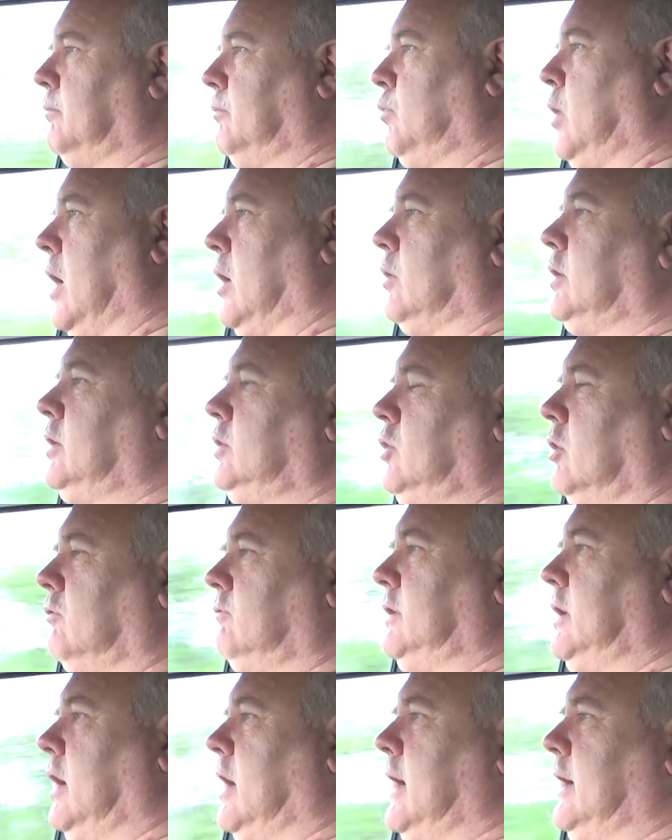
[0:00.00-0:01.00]
Well, you're
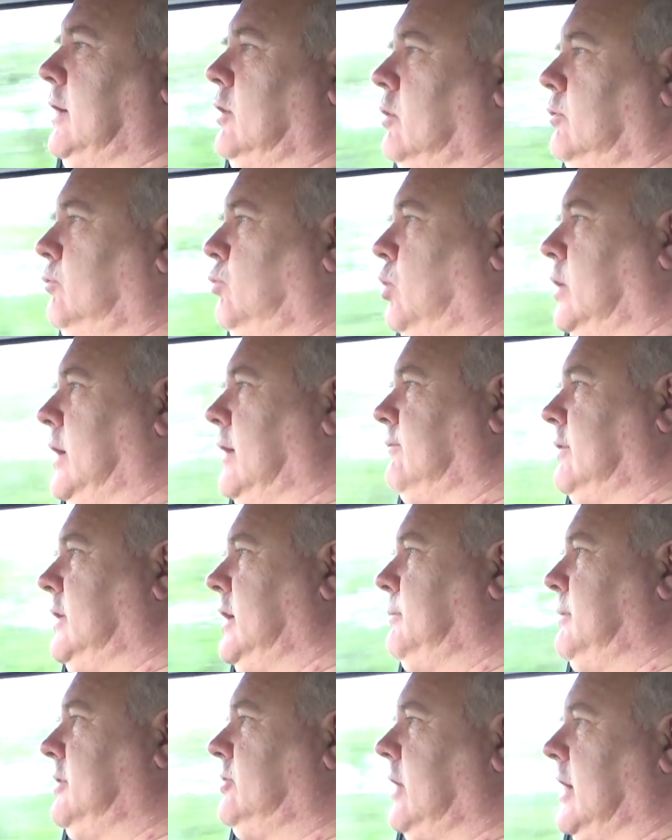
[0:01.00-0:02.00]
relying on whatever
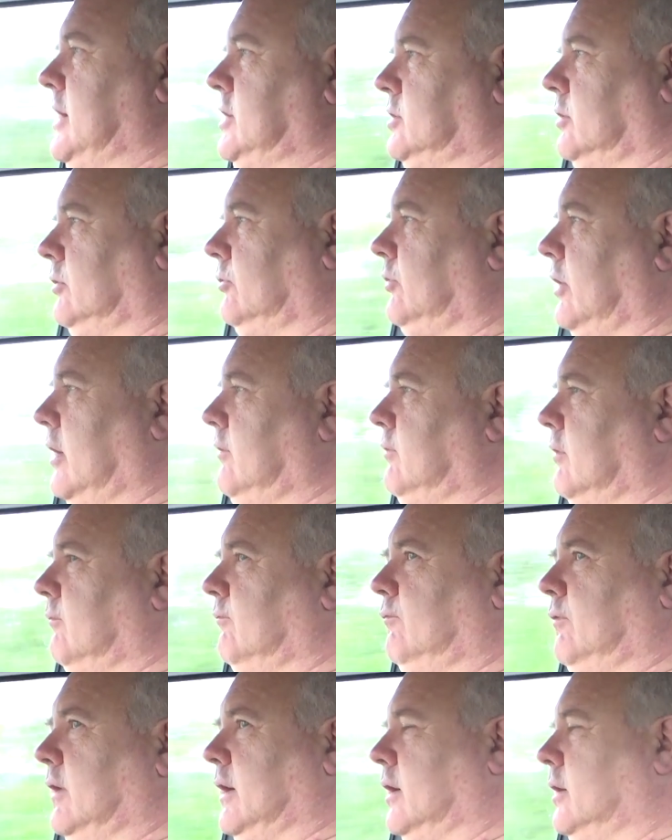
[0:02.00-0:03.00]
limitations they've
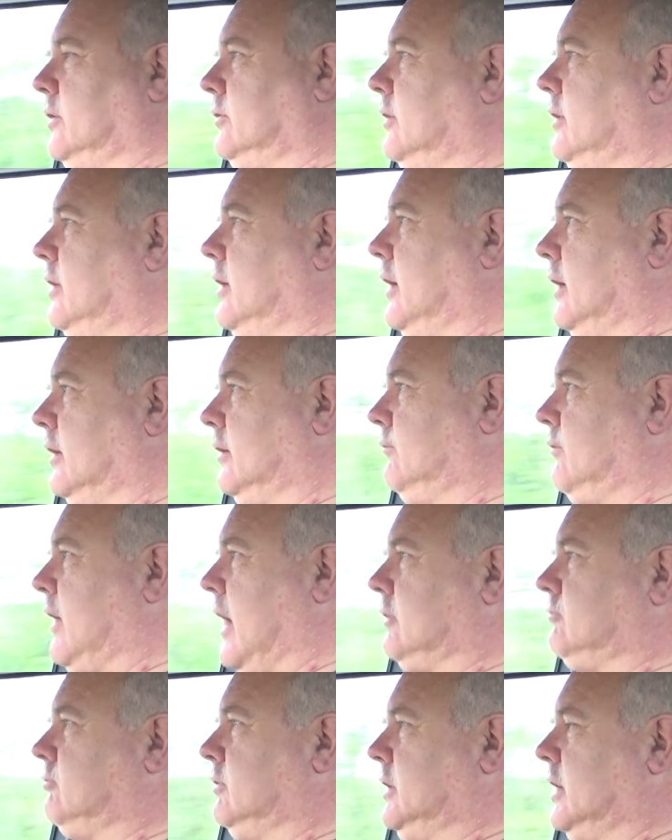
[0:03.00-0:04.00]
configured at the
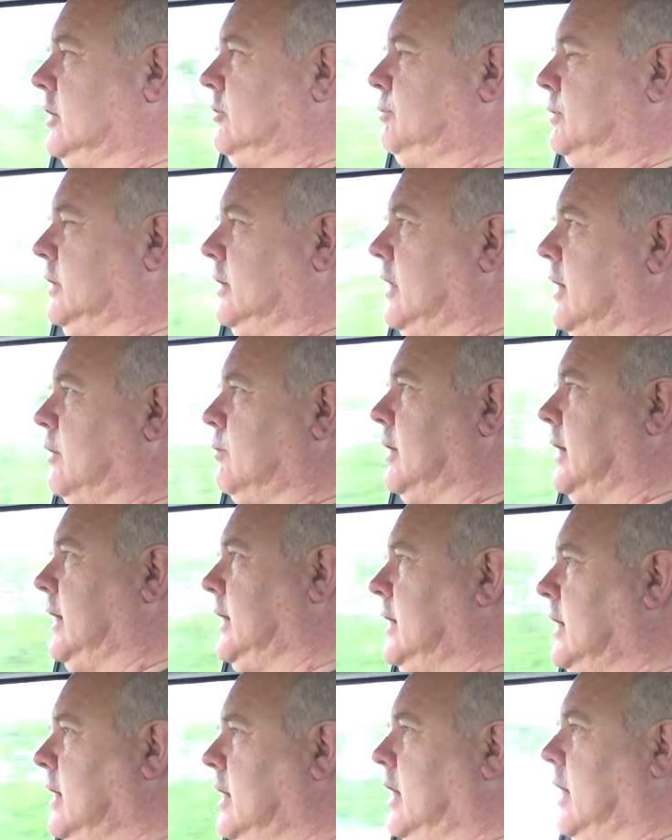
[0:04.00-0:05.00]
factory, let's put it that way,
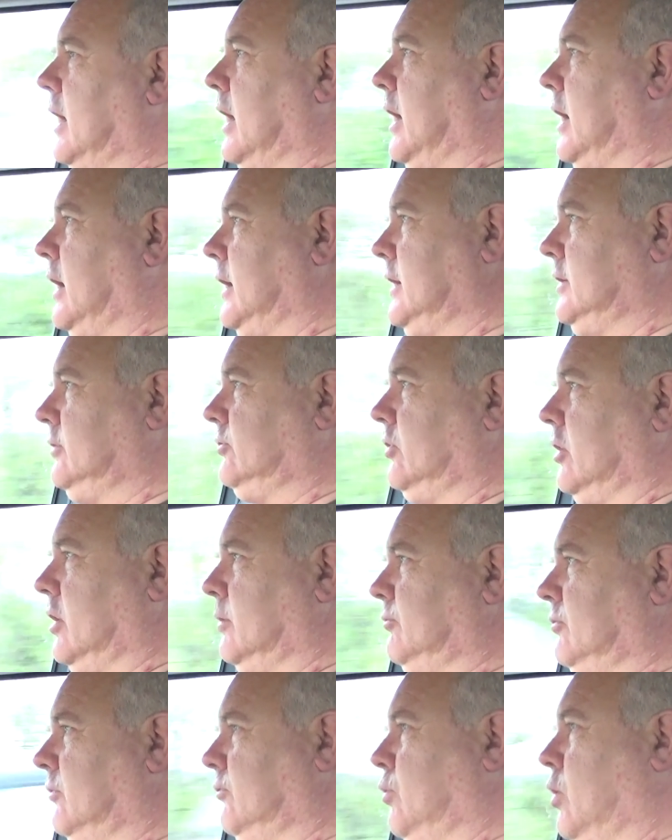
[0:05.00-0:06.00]
in
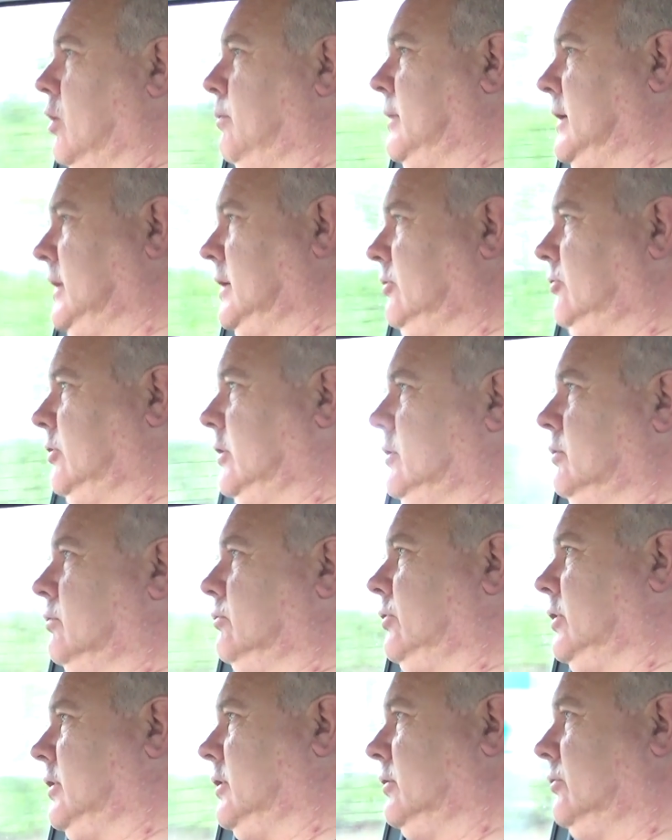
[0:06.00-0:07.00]
terms of what MIDI
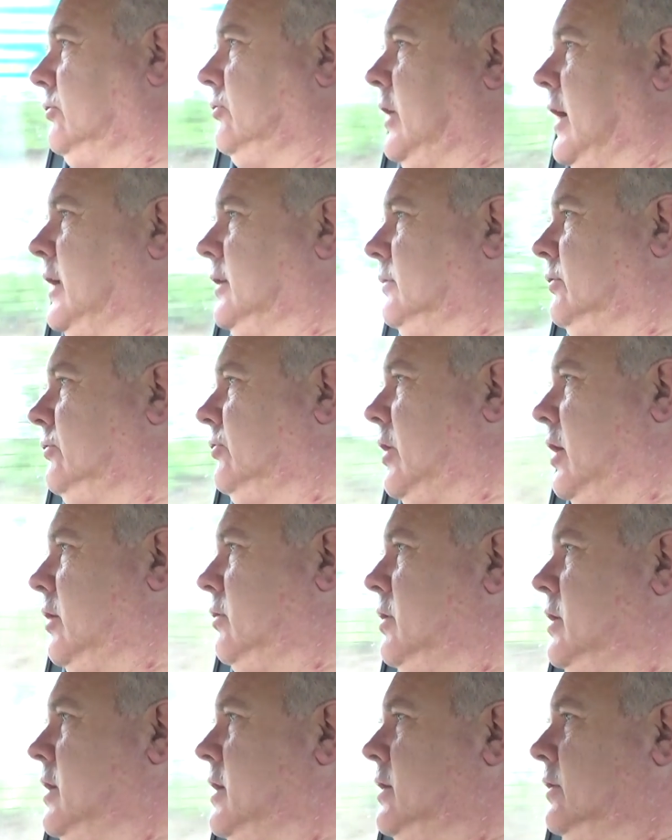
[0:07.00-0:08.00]
signals it can send.
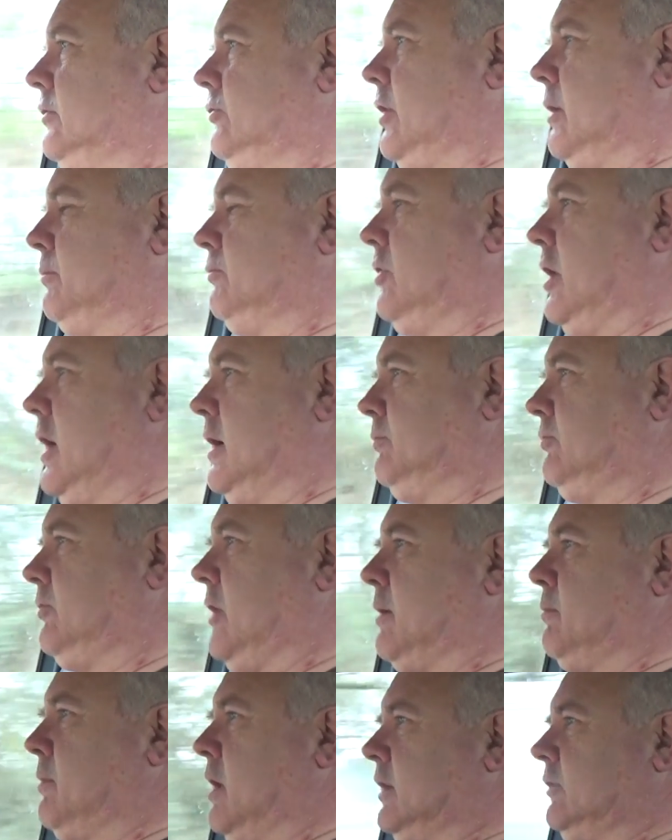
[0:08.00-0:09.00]
So sometimes
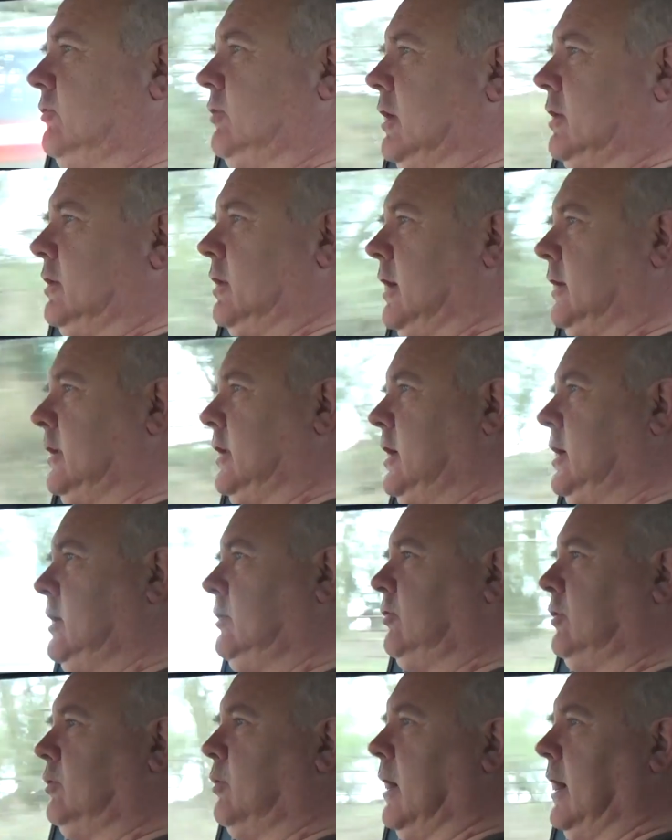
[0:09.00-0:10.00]
that might sound like the
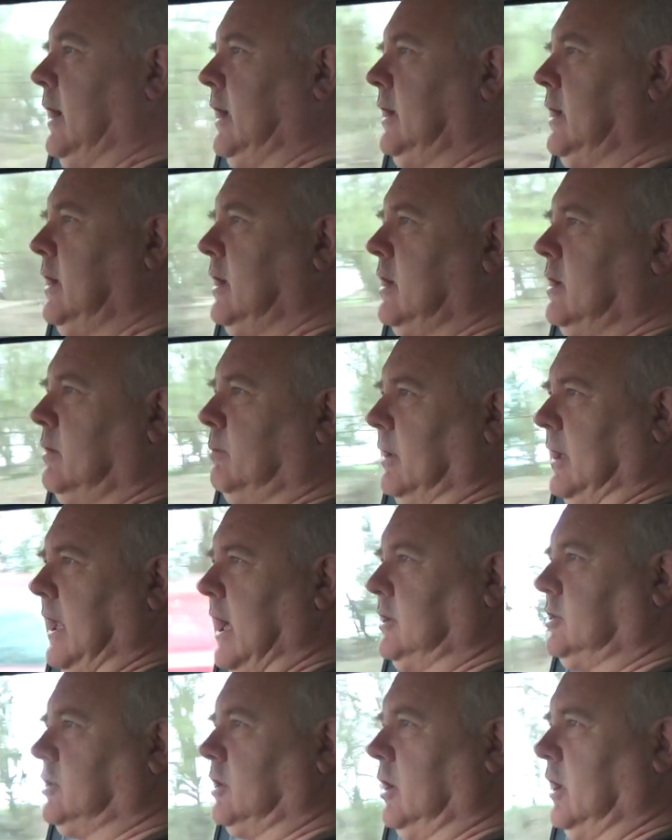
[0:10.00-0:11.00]
easy way, but
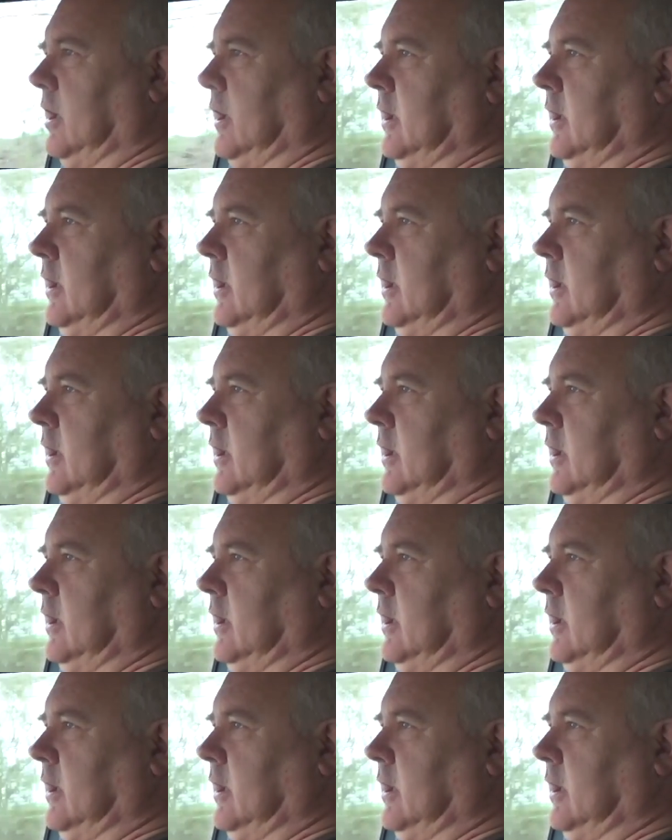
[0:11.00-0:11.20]
actually